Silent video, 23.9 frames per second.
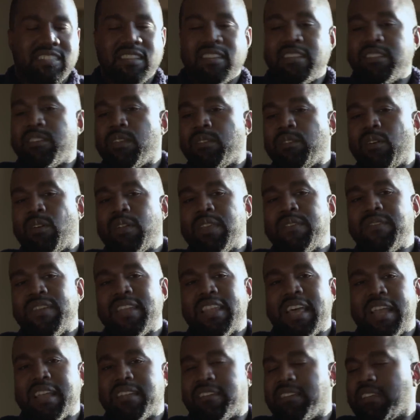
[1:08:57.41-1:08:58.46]
Even
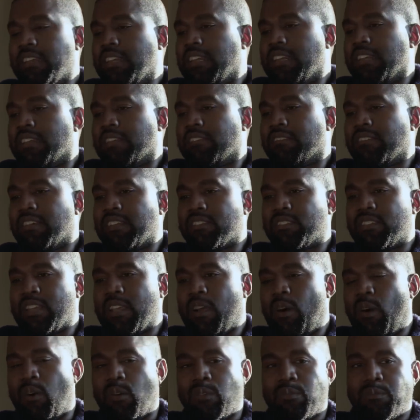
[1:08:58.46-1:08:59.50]
when I say,
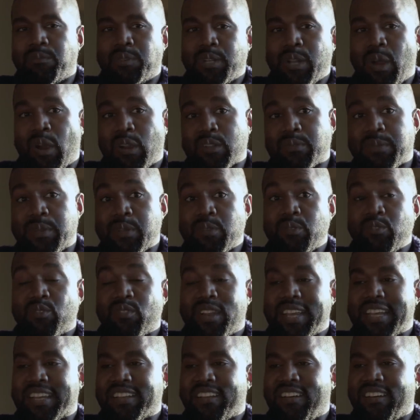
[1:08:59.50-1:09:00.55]
oh, Bernard's my new
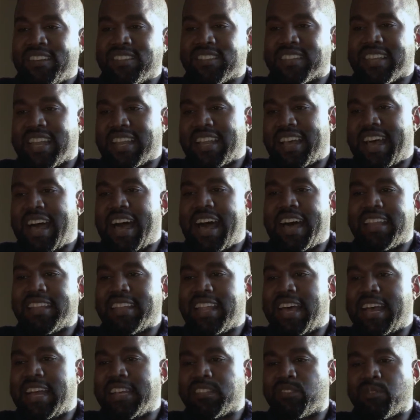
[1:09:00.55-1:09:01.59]
Drake and all this kind of
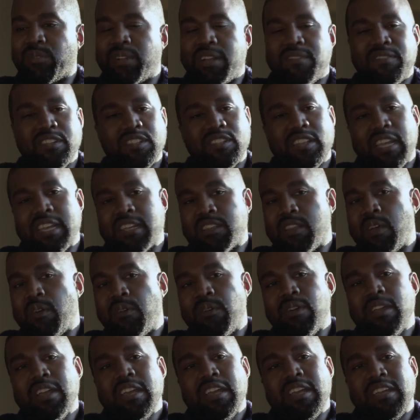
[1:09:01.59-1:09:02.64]
hotlines or whatever, it's like, no,